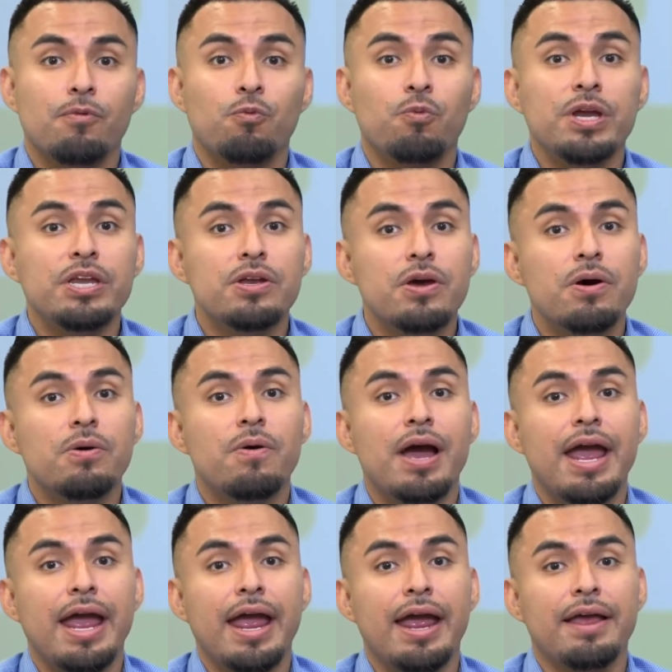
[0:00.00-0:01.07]
we know
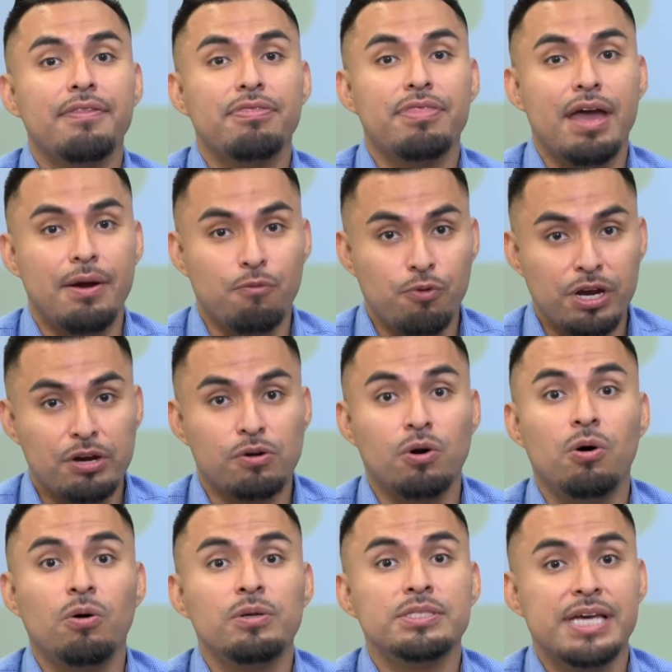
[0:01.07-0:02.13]
that we are
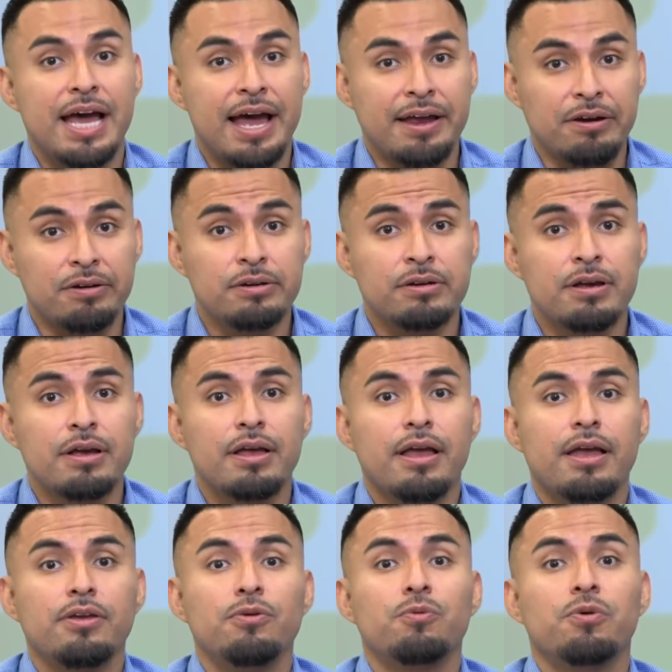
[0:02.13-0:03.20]
all tired.
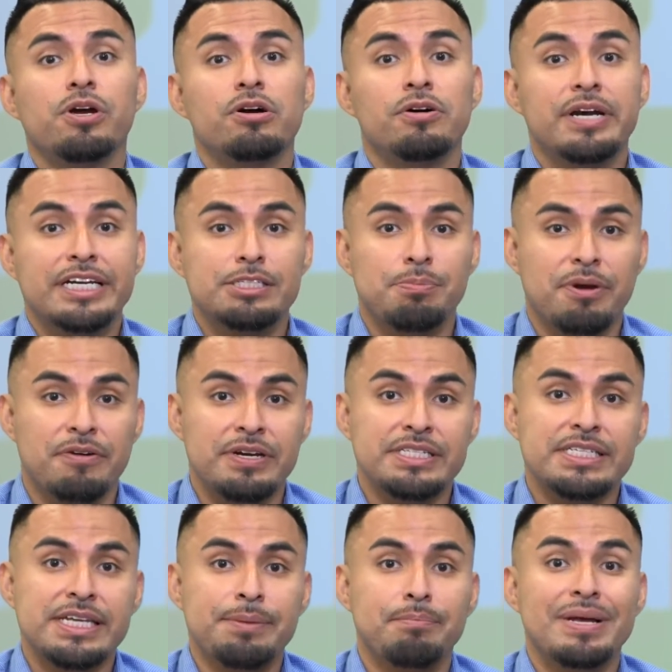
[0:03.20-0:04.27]
We are
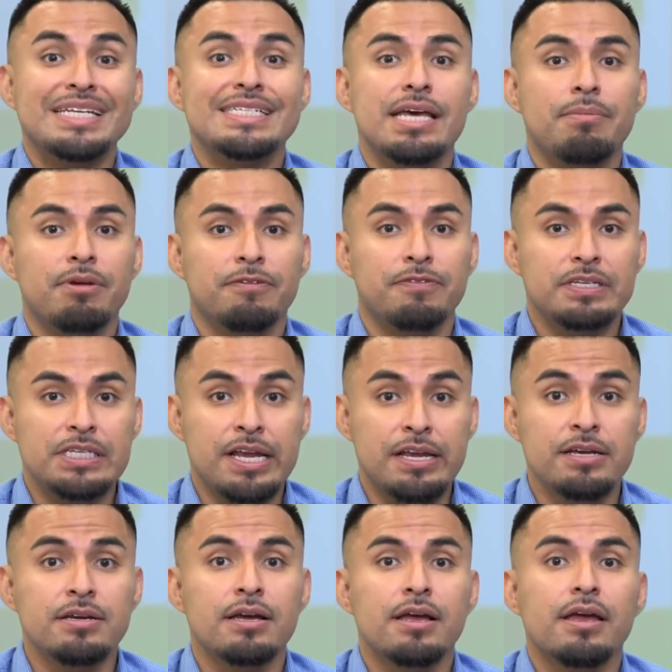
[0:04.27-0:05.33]
experiencing pandemic
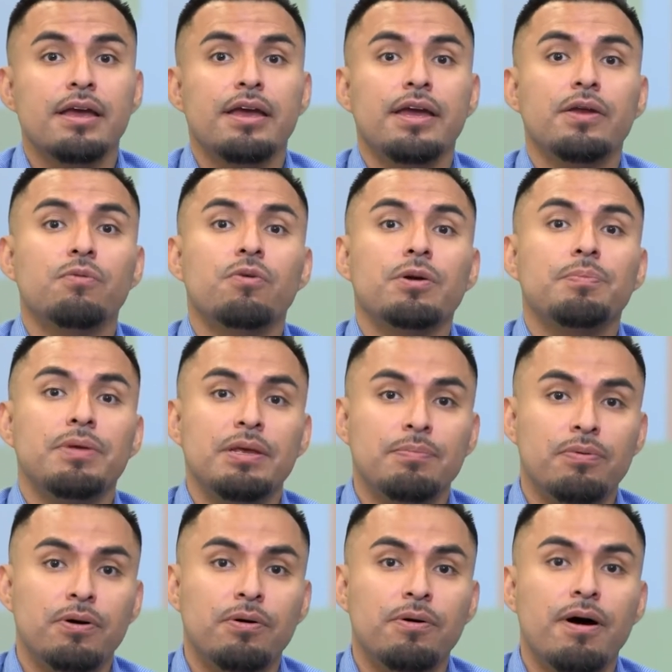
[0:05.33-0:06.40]
fatigue, in where
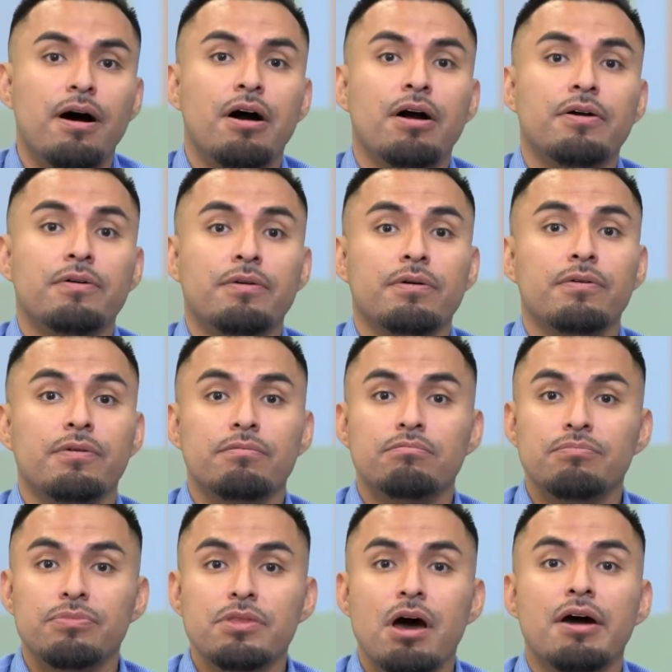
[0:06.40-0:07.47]
people are
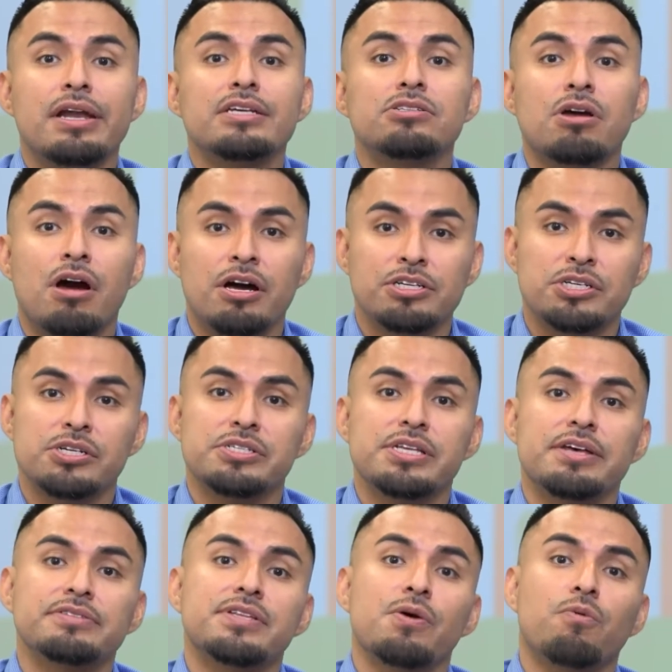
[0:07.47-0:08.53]
not as cautious
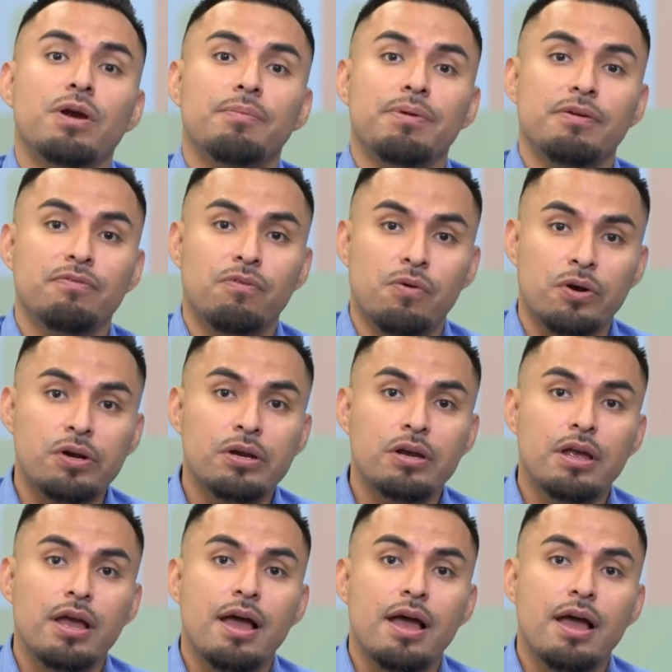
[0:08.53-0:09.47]
as they were before.